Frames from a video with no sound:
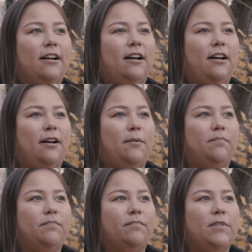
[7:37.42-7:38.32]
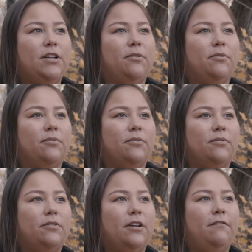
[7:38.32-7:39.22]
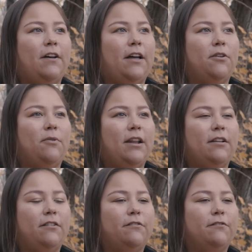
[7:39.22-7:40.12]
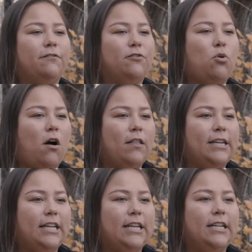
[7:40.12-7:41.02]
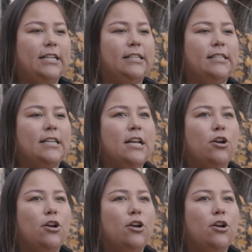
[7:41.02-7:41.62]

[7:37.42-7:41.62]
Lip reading: you know, evaluative qualities,